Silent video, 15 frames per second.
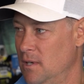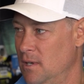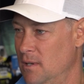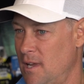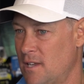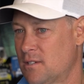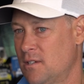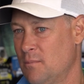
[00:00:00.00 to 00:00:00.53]

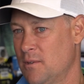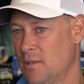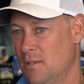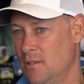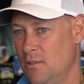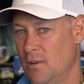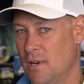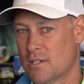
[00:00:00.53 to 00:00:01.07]
and that's
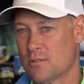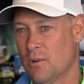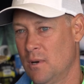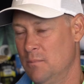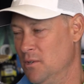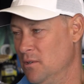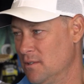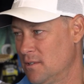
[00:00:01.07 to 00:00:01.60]
something you ask what
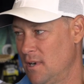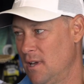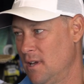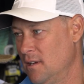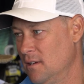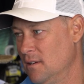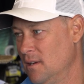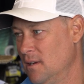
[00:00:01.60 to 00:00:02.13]
I'm doing
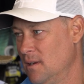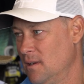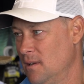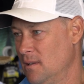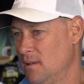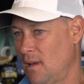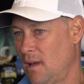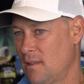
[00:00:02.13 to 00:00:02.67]
today, and
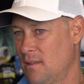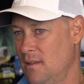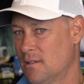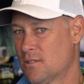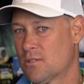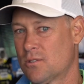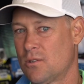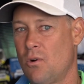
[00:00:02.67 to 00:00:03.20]

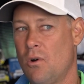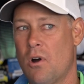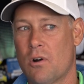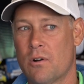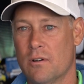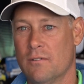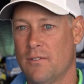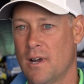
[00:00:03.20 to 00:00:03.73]
it's so
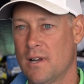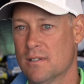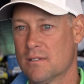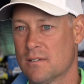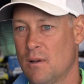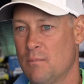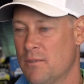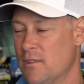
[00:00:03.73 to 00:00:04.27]
hard to find
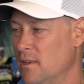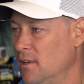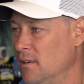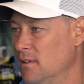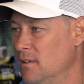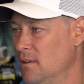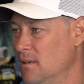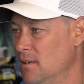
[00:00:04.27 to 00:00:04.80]

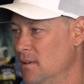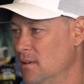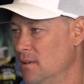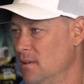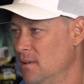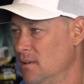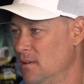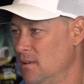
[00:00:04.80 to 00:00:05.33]
something
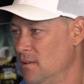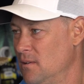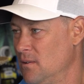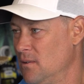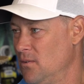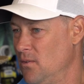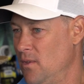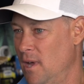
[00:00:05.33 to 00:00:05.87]

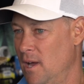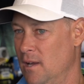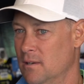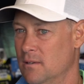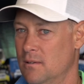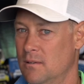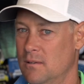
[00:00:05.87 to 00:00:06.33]
that